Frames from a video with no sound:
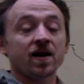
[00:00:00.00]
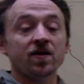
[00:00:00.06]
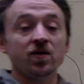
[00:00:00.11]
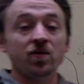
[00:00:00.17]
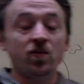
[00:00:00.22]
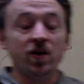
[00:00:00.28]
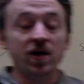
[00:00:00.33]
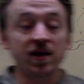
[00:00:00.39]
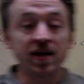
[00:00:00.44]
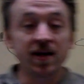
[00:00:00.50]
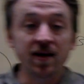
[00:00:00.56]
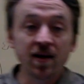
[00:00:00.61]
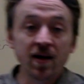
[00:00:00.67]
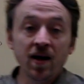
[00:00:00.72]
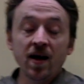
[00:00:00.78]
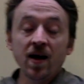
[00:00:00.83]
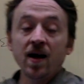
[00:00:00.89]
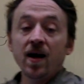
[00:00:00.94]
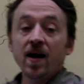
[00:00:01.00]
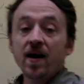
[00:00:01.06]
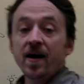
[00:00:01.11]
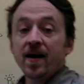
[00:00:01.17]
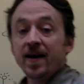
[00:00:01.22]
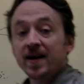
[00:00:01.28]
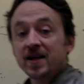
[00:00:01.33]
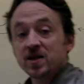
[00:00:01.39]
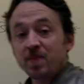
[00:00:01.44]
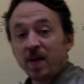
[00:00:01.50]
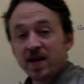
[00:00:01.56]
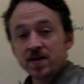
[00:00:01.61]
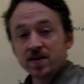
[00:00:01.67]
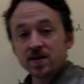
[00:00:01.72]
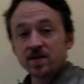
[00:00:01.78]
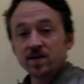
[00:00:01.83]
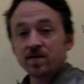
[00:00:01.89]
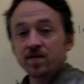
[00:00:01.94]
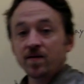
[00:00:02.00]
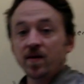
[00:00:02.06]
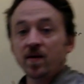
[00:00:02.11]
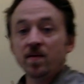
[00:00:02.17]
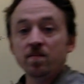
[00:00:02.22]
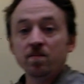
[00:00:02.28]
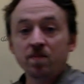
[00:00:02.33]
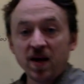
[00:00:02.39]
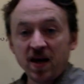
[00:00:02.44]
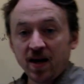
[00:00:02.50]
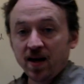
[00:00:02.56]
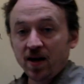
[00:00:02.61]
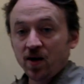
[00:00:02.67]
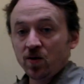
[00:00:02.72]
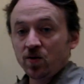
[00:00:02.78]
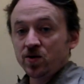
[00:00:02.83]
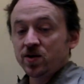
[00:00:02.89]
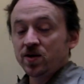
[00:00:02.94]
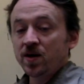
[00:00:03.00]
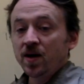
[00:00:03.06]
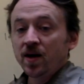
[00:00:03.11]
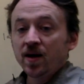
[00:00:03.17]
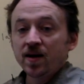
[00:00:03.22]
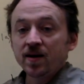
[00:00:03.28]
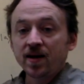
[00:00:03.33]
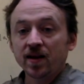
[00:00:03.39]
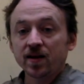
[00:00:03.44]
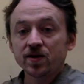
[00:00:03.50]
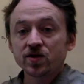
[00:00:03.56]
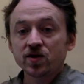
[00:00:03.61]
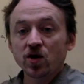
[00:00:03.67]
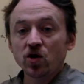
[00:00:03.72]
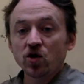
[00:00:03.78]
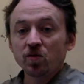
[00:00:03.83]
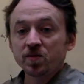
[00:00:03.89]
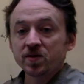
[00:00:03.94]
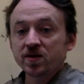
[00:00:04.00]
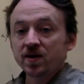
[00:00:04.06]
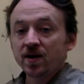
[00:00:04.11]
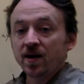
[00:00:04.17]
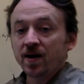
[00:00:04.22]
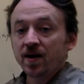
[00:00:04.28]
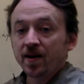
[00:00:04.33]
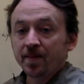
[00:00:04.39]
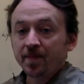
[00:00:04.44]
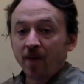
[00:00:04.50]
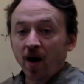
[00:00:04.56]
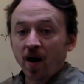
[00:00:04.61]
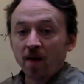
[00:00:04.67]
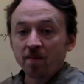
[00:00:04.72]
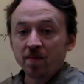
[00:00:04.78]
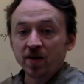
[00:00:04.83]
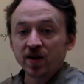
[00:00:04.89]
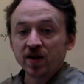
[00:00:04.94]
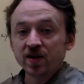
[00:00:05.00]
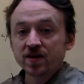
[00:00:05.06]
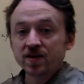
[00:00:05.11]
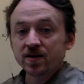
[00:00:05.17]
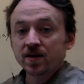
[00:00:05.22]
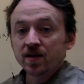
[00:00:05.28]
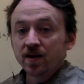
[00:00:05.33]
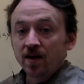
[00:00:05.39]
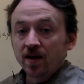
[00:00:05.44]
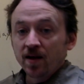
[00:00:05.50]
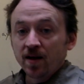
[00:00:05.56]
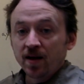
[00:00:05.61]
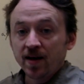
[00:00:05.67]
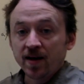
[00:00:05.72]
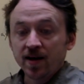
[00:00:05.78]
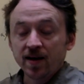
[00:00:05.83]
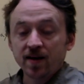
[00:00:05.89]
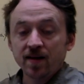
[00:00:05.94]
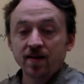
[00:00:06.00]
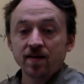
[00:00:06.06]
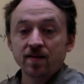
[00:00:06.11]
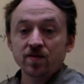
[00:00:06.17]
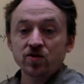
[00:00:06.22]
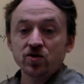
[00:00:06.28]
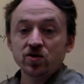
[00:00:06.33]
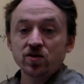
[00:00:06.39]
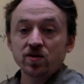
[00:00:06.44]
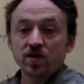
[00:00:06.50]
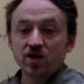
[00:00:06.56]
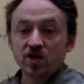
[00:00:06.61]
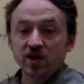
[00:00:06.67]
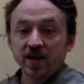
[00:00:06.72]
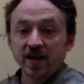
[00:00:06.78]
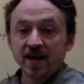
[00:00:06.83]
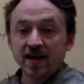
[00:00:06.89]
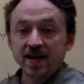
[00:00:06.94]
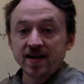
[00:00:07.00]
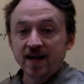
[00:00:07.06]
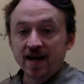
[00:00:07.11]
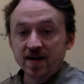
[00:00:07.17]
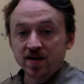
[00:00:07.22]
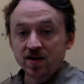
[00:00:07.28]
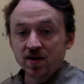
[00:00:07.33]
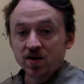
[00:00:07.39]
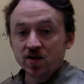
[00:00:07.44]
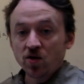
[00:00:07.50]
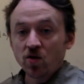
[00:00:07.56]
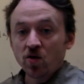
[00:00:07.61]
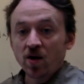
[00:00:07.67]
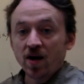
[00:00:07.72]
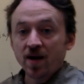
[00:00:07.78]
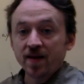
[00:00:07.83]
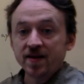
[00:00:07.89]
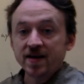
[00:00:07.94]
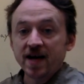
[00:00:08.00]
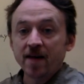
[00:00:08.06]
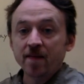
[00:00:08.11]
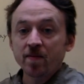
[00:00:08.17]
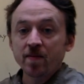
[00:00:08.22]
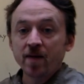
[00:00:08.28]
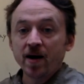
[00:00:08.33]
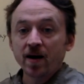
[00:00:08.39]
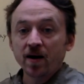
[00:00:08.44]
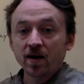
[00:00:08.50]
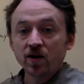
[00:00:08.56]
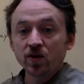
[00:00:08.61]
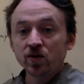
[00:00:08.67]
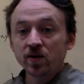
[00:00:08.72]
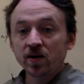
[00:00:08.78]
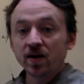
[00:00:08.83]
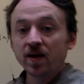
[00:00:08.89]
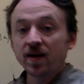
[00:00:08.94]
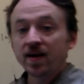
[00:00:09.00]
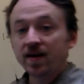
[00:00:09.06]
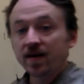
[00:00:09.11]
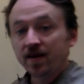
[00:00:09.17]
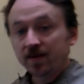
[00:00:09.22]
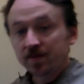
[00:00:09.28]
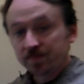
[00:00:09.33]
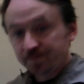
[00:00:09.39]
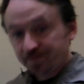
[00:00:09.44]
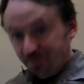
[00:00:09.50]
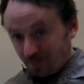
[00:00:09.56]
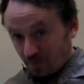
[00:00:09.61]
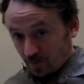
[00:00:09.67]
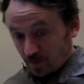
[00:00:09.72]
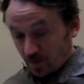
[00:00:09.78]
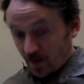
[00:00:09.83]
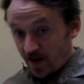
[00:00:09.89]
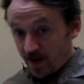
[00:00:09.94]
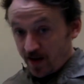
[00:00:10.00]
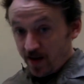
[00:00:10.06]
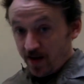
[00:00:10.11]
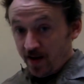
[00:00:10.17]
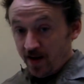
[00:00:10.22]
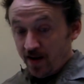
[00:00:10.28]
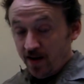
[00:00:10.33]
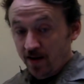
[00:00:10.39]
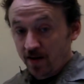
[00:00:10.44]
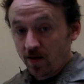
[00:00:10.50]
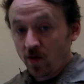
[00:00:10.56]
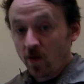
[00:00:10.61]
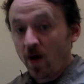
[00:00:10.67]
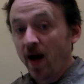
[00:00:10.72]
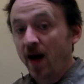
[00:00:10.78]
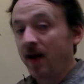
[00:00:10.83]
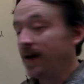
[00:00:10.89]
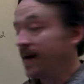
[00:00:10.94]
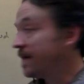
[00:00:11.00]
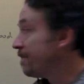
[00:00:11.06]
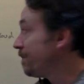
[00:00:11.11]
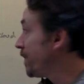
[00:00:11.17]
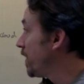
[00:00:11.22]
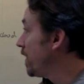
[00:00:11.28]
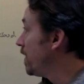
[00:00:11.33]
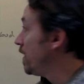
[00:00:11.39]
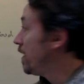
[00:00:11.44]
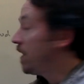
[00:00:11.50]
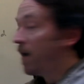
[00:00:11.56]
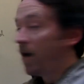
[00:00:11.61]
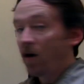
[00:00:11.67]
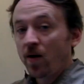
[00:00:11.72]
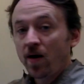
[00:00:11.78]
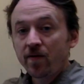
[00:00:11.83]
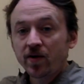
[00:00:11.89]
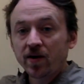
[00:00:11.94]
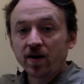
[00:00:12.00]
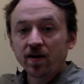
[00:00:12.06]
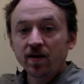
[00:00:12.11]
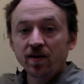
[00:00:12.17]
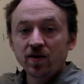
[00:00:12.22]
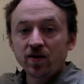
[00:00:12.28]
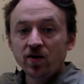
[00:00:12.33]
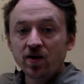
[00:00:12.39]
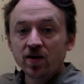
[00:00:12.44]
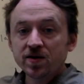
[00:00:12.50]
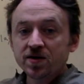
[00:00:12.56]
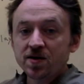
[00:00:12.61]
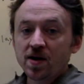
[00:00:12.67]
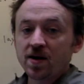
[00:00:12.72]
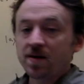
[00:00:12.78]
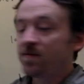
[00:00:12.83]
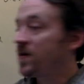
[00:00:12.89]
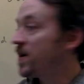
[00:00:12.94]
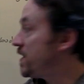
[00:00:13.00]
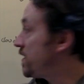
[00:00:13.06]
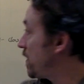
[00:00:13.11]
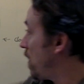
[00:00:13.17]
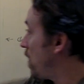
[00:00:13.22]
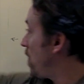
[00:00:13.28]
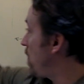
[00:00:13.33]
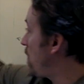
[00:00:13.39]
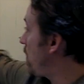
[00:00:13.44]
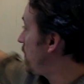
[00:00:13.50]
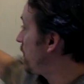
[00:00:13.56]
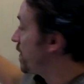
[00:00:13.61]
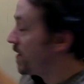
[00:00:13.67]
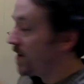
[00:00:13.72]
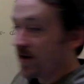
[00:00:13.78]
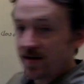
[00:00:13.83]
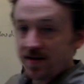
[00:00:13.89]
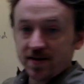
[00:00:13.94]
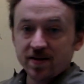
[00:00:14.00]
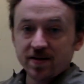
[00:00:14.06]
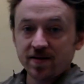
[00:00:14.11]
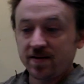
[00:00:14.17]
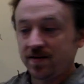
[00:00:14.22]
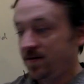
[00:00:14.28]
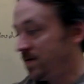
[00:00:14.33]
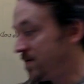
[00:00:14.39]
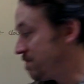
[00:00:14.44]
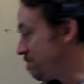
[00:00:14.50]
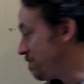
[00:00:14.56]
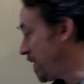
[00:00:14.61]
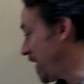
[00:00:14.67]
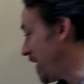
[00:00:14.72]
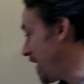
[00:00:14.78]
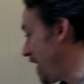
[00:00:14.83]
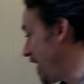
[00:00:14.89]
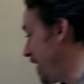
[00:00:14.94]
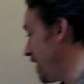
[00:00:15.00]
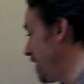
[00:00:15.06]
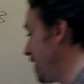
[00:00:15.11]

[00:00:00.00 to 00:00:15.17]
of the really expensive and big, huge telescopes are built in the Chilean desert or on the top of Mauna Kea in Hawaii. However, you can circumvent all of this by